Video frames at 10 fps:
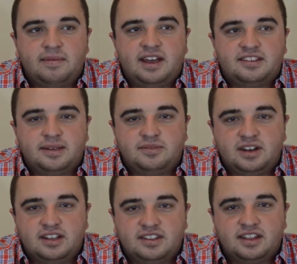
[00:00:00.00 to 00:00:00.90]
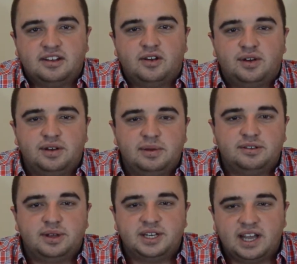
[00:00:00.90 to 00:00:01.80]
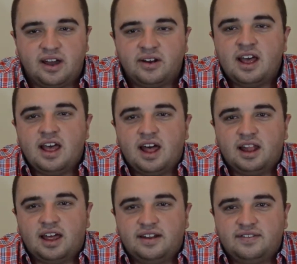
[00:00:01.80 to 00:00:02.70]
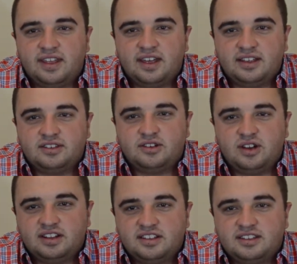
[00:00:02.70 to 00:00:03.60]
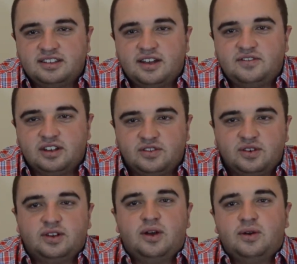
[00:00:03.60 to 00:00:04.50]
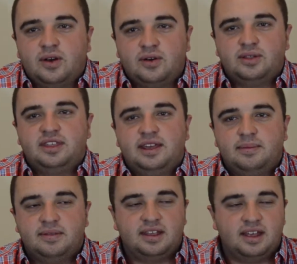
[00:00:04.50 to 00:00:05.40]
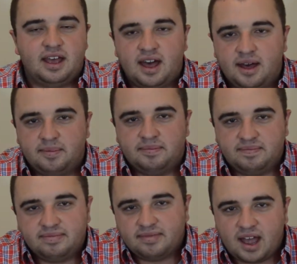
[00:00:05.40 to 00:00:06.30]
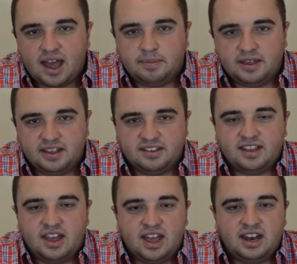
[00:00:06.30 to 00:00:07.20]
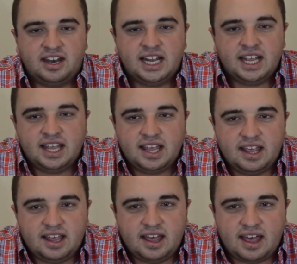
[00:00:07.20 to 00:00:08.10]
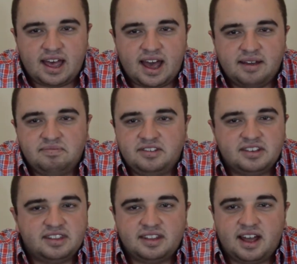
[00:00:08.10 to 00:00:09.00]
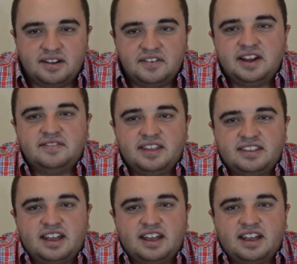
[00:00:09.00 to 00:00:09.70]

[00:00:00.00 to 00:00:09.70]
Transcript: My assumption is that they're going to be switching out a lot of the screens and stuff just for Coco themed IPs. And I'm just not a fan of this.